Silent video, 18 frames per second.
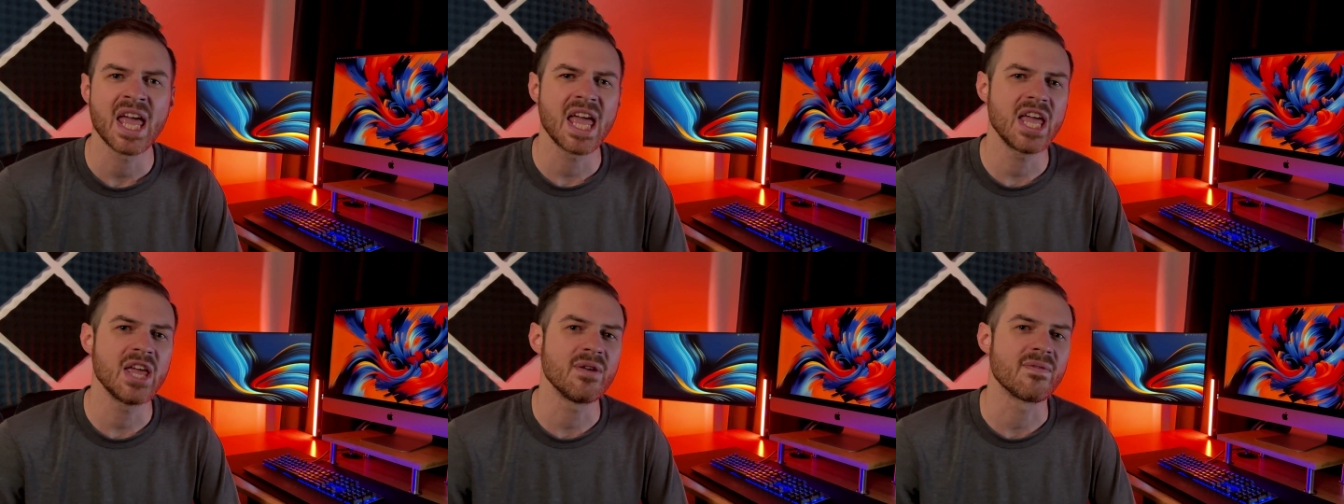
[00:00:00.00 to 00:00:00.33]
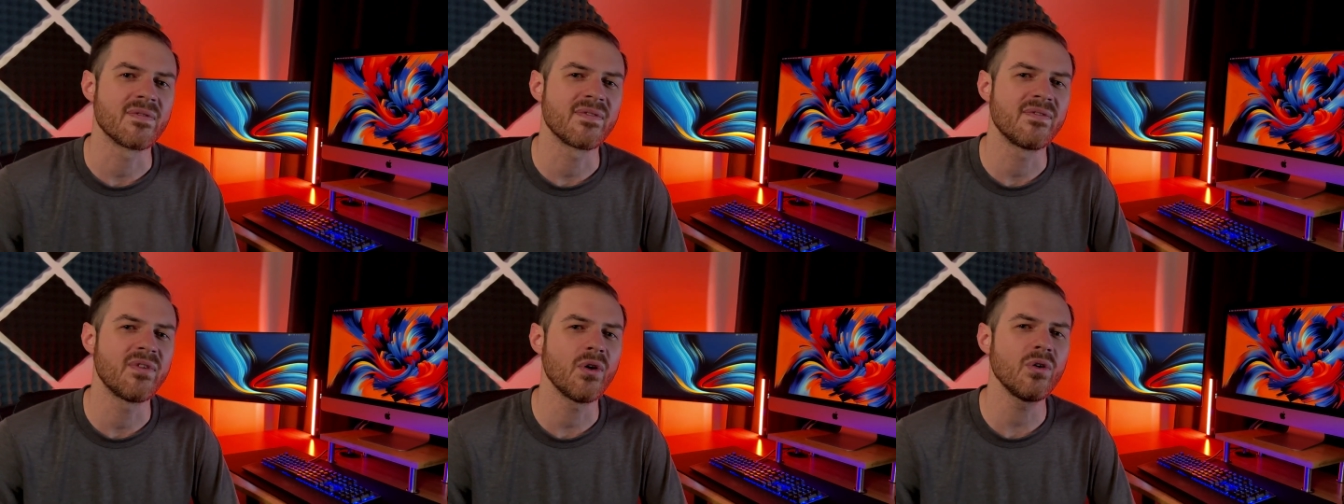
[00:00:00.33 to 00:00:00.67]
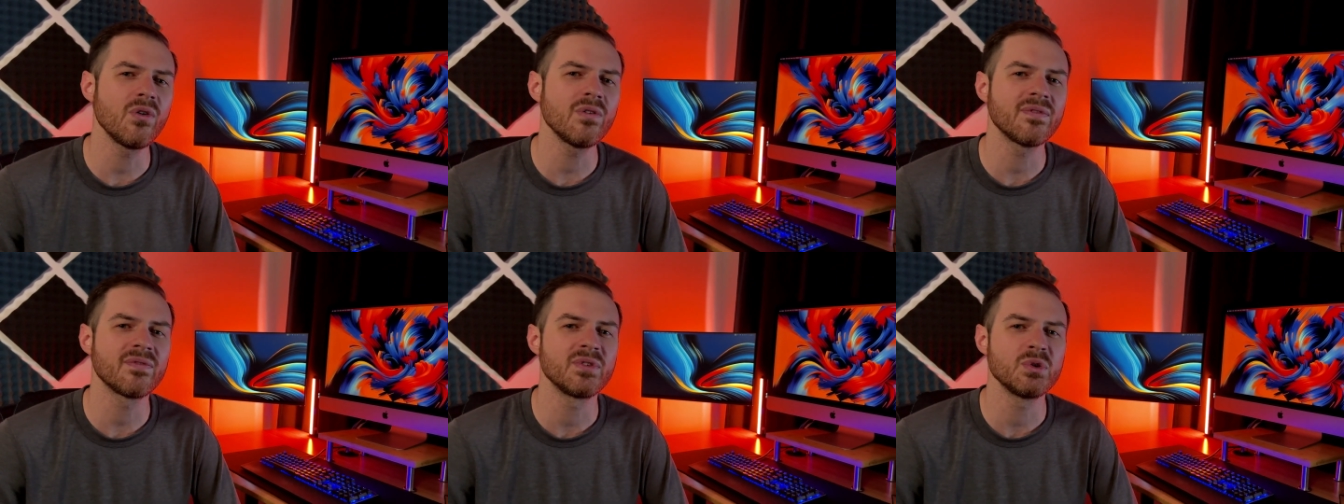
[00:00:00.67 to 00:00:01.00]
in
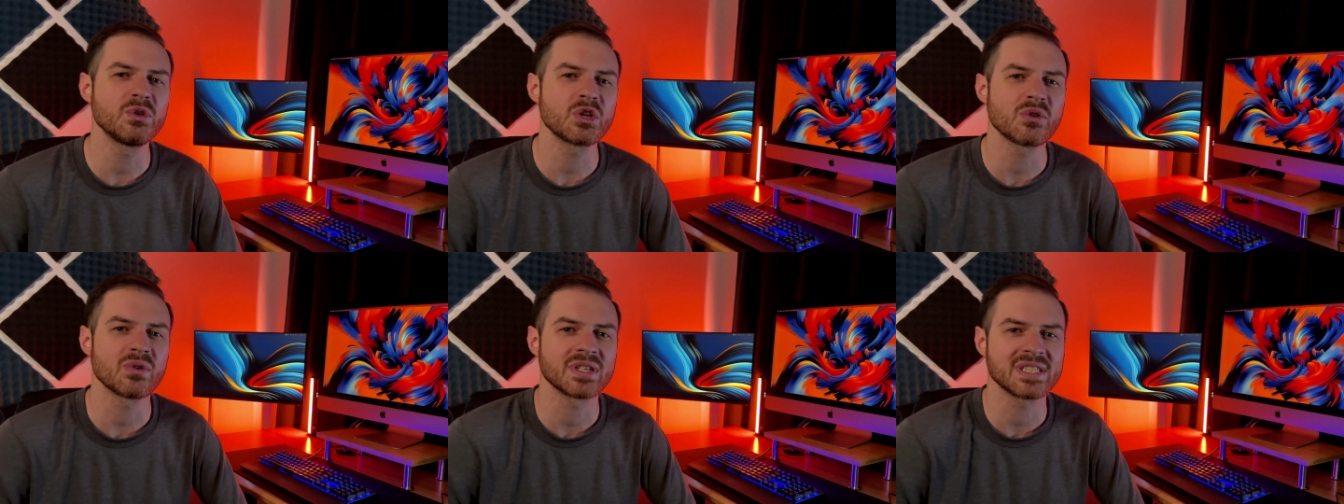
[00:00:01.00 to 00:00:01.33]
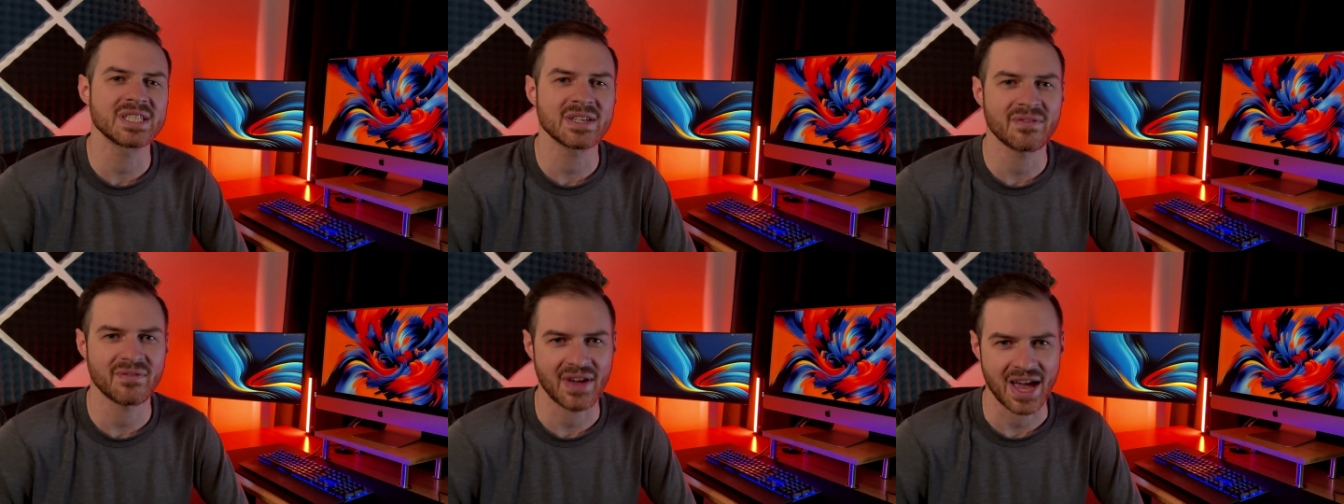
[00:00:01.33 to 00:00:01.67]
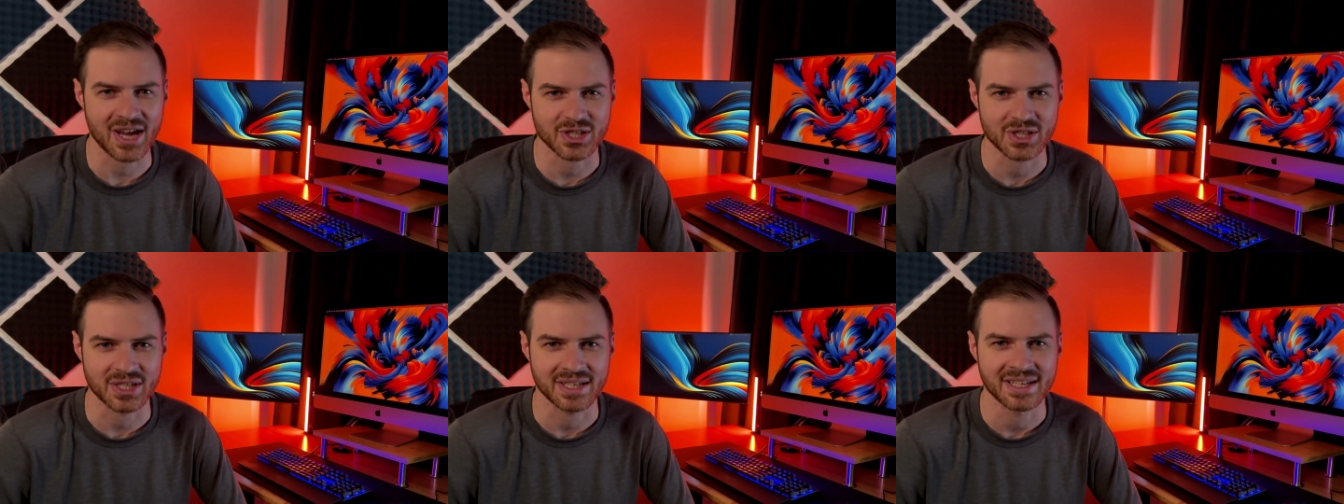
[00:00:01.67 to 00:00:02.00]
full futuristic
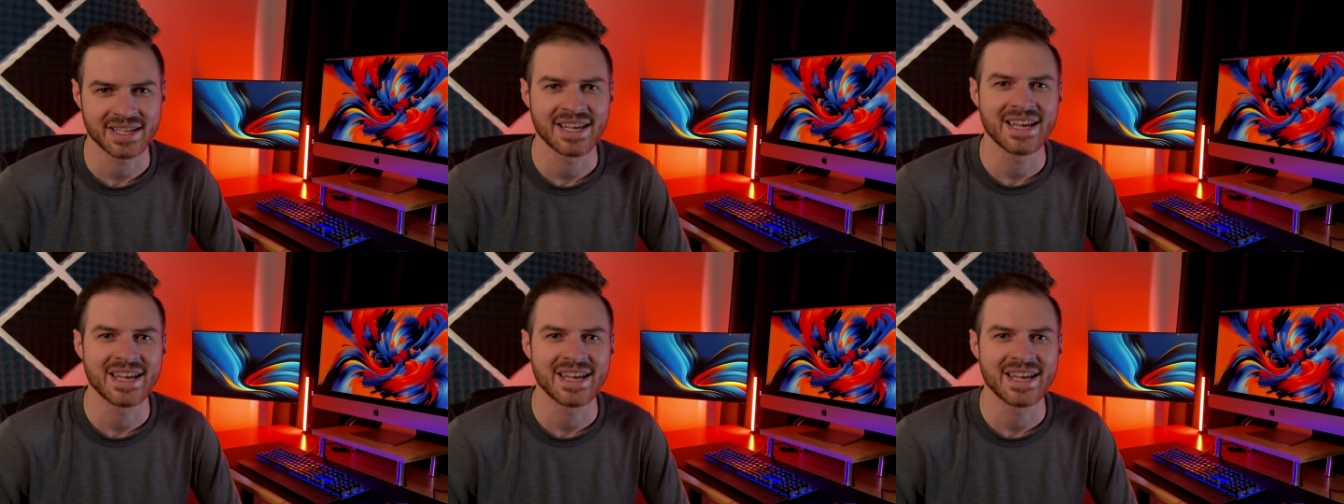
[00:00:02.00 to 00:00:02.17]
fashion.